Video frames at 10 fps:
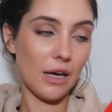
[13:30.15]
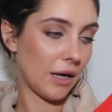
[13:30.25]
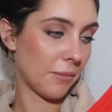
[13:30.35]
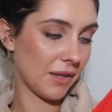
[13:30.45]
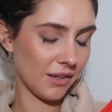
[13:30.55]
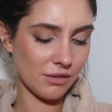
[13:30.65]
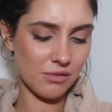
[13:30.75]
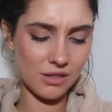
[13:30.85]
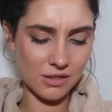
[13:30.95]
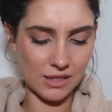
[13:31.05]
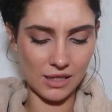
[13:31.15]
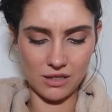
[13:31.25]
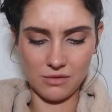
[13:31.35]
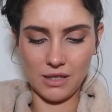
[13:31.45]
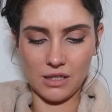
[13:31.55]
Um, I think this was in the sale
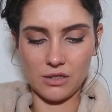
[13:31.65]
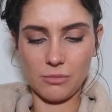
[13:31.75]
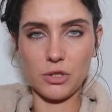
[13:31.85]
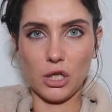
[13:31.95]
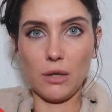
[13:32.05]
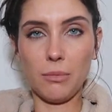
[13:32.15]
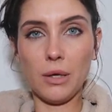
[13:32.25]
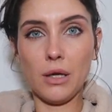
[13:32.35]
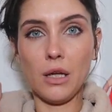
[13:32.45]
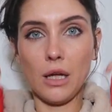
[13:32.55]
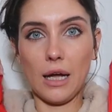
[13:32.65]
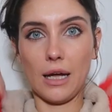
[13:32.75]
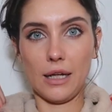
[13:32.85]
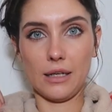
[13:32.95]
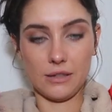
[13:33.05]
as well, super cheap.
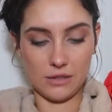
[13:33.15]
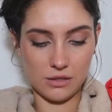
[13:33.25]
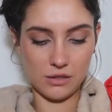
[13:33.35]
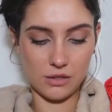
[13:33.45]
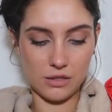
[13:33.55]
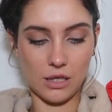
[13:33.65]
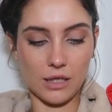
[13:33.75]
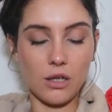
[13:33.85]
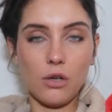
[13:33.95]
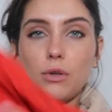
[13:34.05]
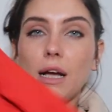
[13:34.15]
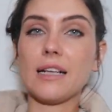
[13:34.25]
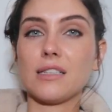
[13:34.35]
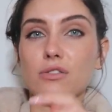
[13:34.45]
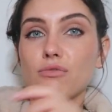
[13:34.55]
And it's like low
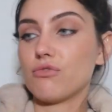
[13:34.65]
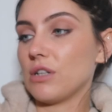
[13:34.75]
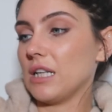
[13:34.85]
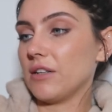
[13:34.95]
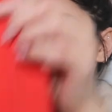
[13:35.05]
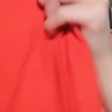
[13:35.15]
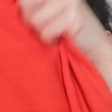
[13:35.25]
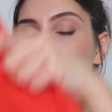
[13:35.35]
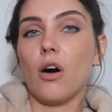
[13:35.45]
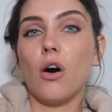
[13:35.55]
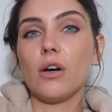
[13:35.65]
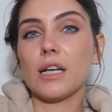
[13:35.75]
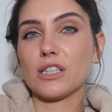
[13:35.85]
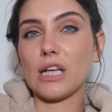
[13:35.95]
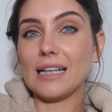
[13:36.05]
cut and it's really, really long.
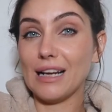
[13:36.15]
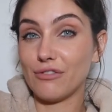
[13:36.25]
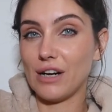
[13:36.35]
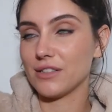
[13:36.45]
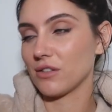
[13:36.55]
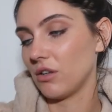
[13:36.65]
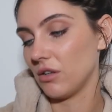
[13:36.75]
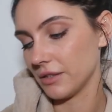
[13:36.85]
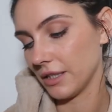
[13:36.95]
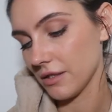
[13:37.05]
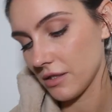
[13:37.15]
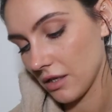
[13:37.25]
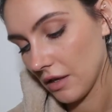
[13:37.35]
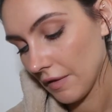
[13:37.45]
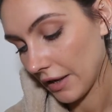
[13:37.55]
And I love red on holidays.
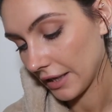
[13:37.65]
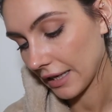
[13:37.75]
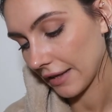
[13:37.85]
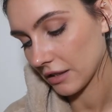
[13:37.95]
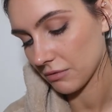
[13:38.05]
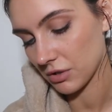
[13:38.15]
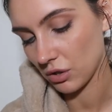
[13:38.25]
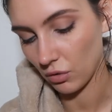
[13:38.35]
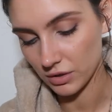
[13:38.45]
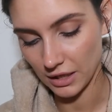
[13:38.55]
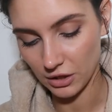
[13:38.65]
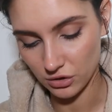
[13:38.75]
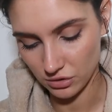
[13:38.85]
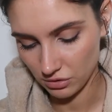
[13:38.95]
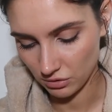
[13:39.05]
And again, this was tall
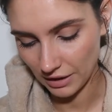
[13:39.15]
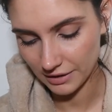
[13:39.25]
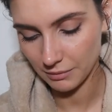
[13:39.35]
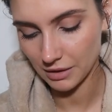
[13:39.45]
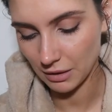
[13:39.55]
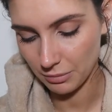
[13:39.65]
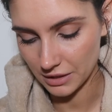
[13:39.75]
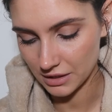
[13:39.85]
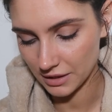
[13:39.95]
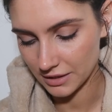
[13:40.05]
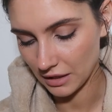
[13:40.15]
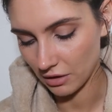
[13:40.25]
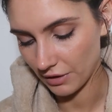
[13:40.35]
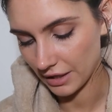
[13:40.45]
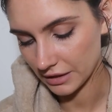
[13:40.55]
section, so I think I'm going to keep this. I can tell
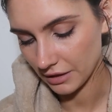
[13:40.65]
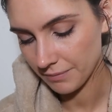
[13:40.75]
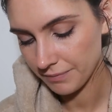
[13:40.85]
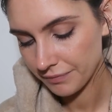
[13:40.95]
already.